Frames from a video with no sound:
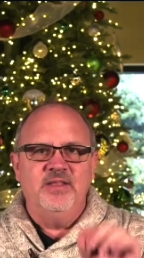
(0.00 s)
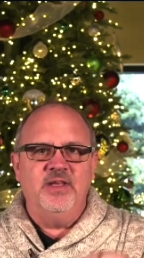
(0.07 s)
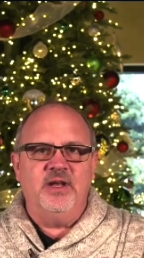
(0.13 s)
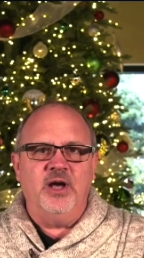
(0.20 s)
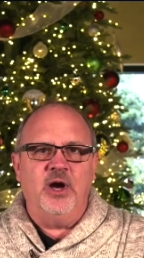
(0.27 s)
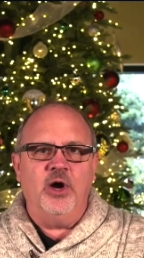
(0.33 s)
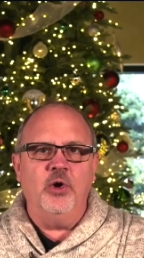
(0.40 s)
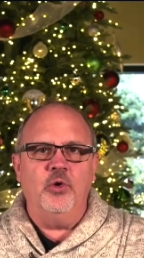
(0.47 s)

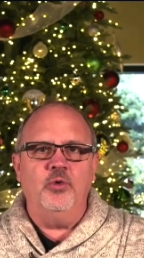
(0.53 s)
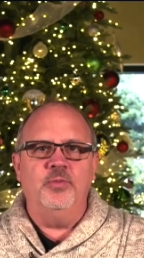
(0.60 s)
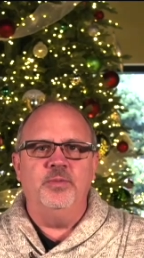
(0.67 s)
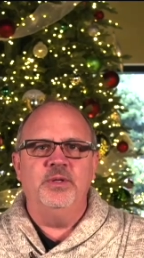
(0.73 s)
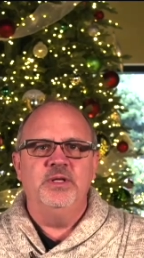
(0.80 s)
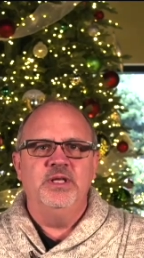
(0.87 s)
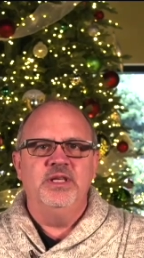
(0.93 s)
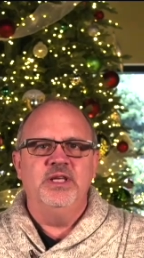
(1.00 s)
that hope
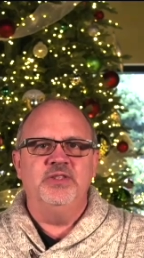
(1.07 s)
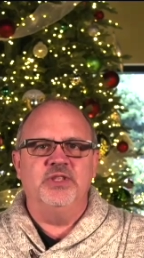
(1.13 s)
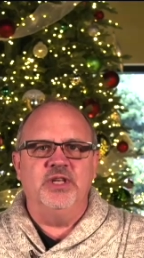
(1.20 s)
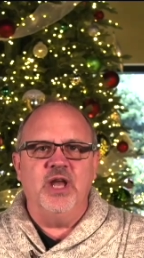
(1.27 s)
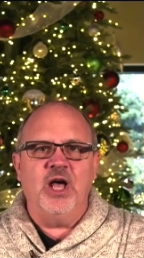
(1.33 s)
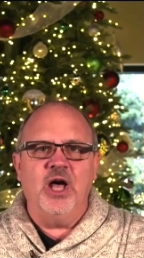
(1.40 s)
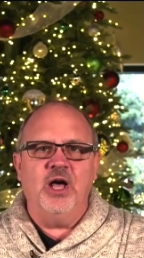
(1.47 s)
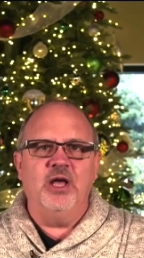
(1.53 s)
is
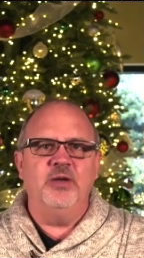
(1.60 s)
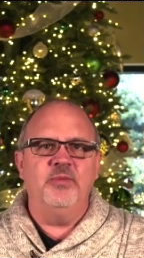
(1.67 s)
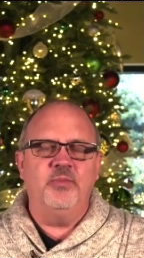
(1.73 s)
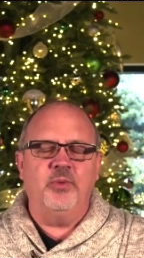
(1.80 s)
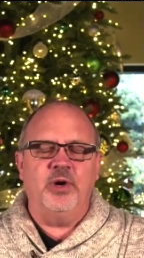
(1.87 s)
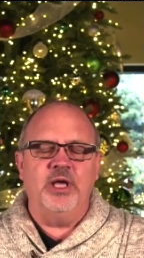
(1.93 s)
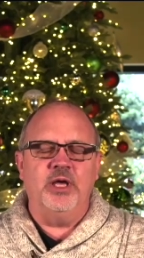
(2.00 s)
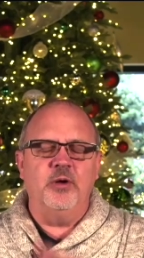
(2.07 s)
an
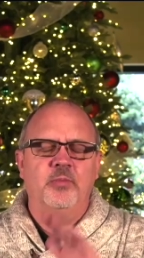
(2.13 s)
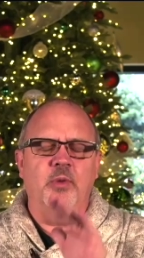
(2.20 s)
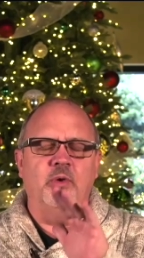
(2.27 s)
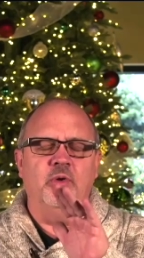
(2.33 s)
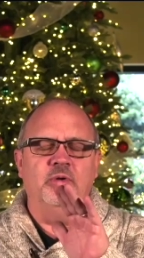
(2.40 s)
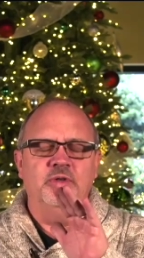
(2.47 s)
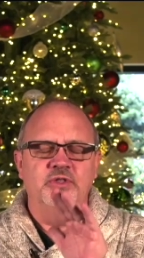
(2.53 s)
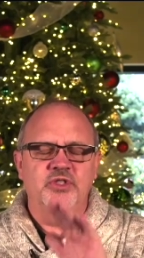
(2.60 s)

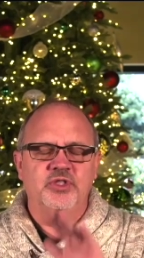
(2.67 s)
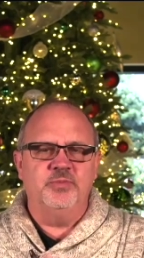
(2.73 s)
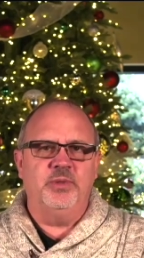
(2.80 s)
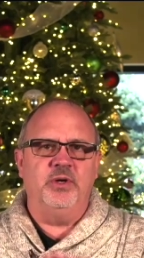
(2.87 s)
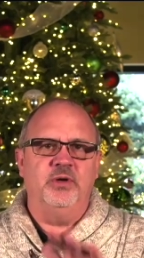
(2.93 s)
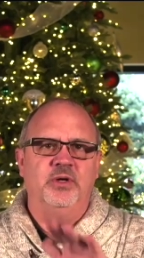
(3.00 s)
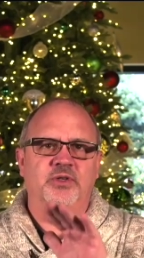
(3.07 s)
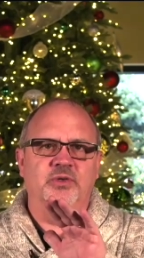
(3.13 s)
unbreakable
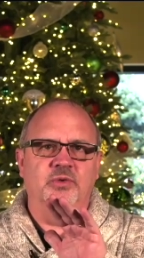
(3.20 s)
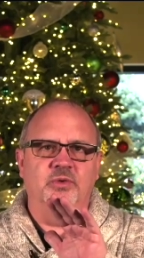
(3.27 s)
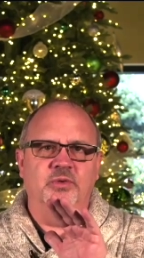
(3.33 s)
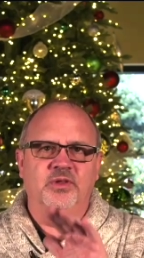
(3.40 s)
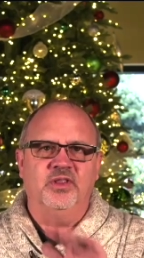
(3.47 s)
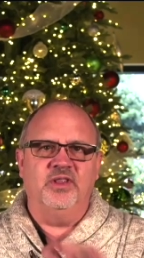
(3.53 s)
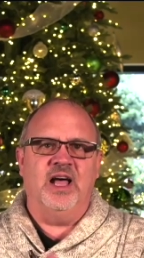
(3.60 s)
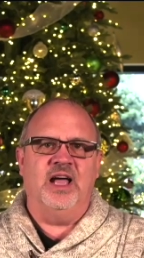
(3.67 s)

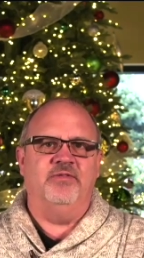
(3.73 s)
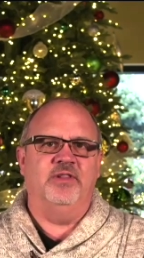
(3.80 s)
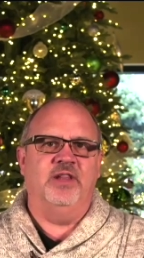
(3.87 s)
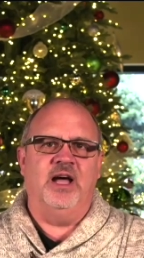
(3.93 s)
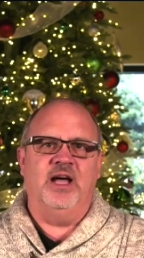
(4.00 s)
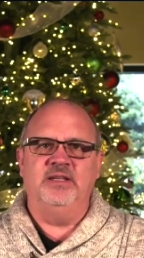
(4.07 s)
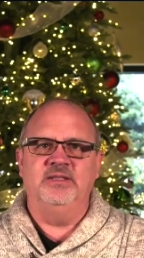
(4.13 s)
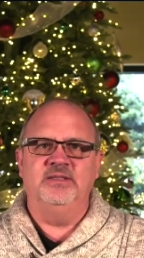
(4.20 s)
spiritual
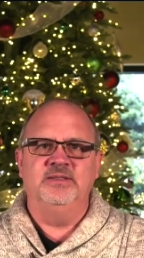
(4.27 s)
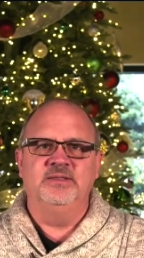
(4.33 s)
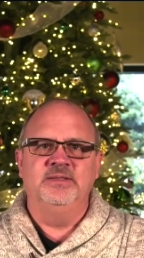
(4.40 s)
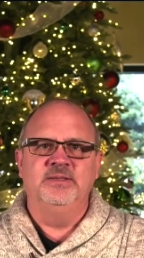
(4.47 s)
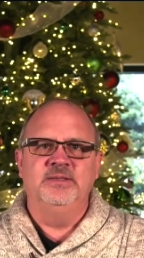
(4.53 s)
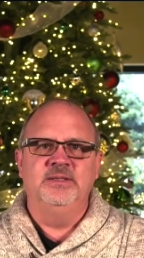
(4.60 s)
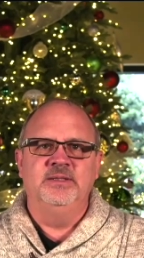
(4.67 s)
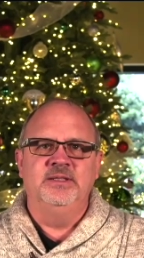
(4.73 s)
lifeline.
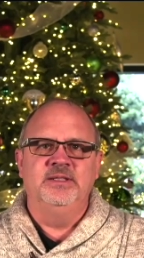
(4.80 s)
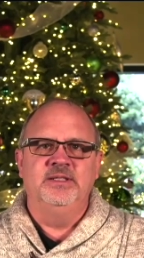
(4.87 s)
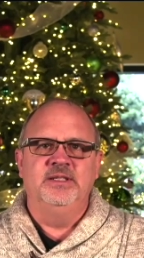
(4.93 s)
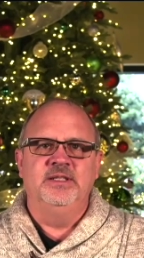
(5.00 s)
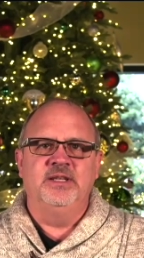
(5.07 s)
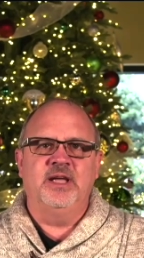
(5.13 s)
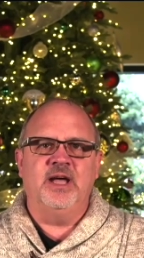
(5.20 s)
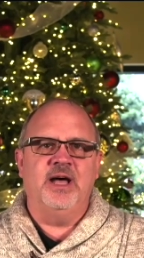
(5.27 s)

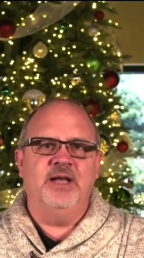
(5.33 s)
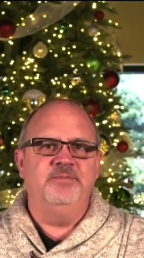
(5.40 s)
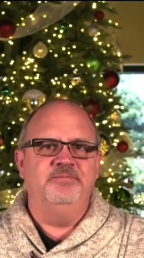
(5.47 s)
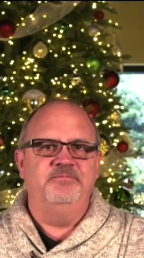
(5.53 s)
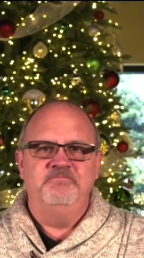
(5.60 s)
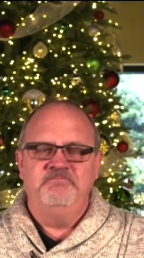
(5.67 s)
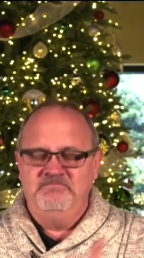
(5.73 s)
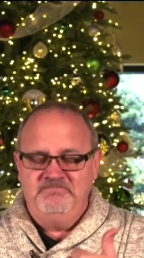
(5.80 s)
God,
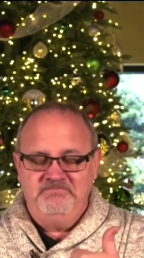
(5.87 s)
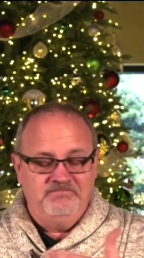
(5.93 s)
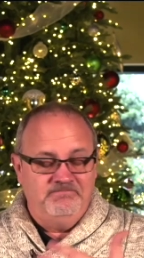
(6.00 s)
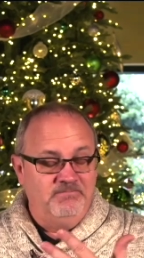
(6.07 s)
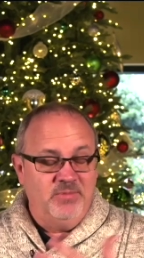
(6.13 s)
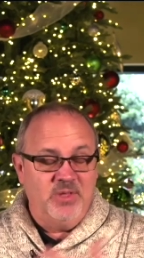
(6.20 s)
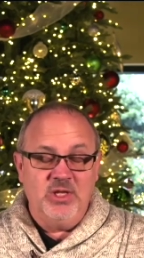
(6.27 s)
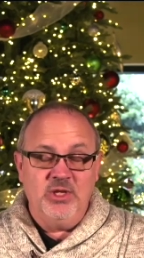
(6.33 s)

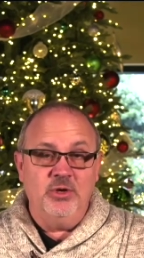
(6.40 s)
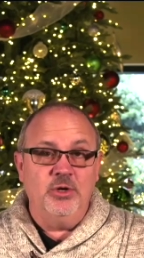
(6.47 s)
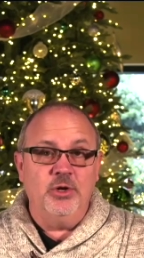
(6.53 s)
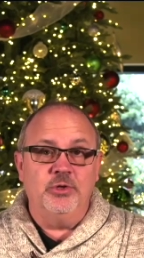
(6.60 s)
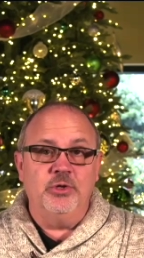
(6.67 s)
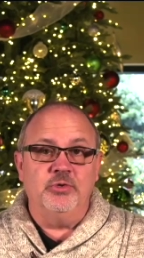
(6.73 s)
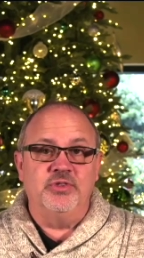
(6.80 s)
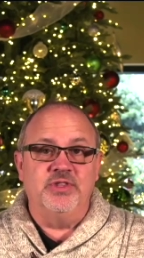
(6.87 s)
You
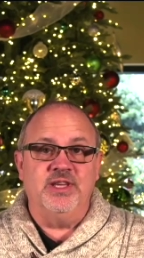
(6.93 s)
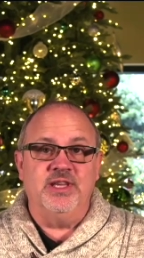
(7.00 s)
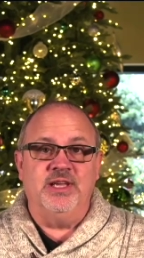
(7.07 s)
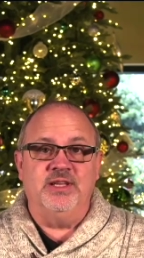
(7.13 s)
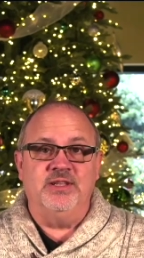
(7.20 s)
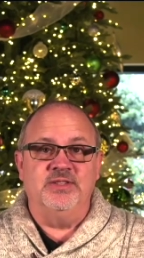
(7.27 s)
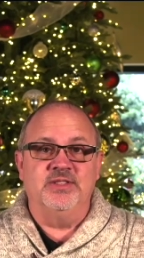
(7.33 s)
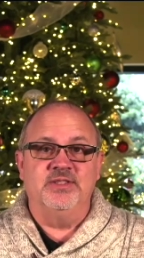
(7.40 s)
know those
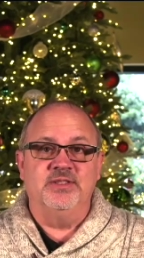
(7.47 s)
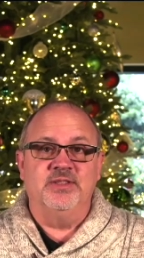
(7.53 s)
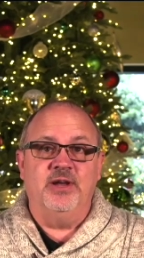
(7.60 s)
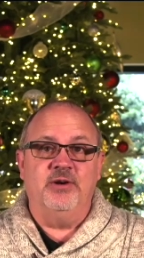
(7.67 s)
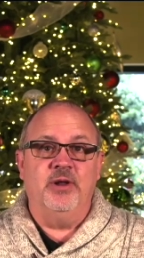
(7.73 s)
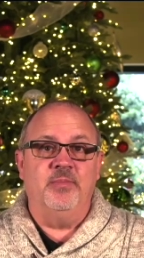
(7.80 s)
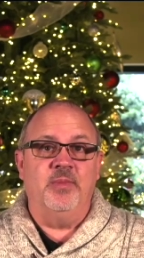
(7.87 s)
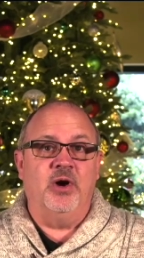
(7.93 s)
things
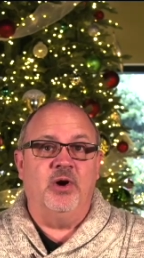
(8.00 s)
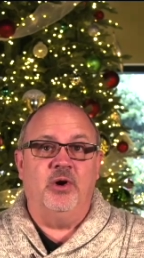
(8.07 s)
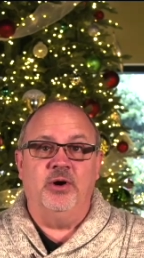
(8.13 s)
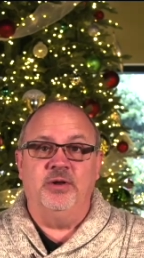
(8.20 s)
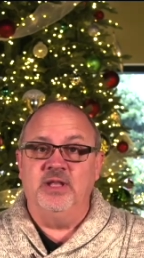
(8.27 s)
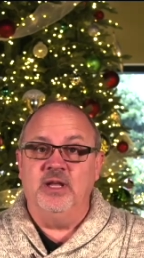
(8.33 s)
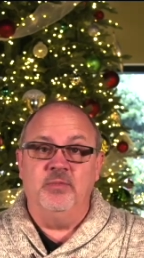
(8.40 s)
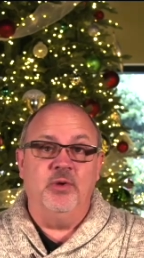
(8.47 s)
that are in my
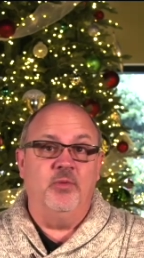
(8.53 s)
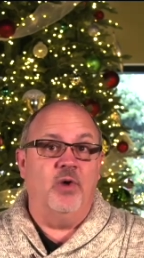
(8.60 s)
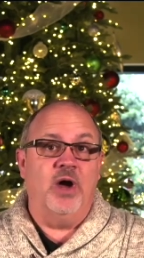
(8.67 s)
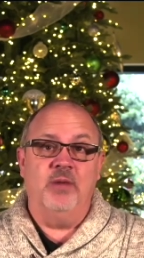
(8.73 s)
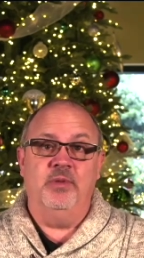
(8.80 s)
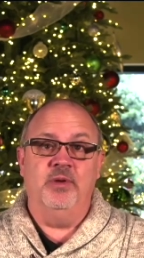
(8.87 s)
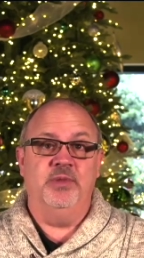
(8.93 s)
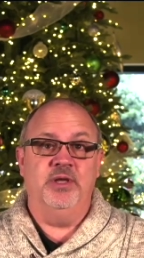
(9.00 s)
heart that have been
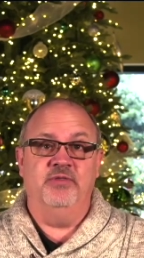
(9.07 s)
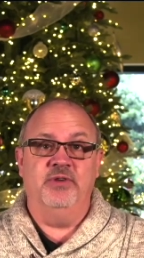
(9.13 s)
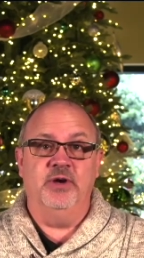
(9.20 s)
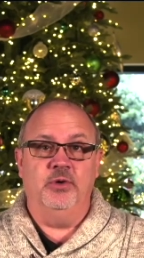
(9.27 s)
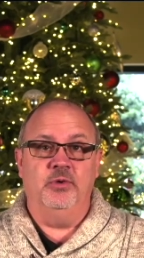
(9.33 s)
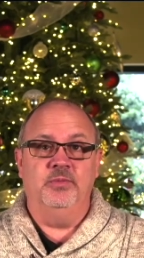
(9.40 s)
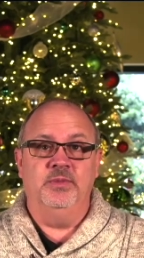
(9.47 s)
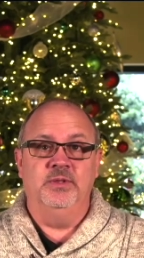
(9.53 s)
robbing me of
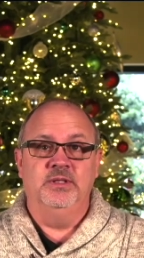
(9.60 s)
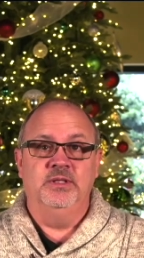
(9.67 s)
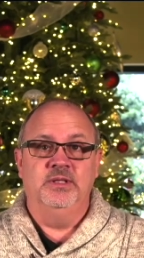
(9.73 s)
hope.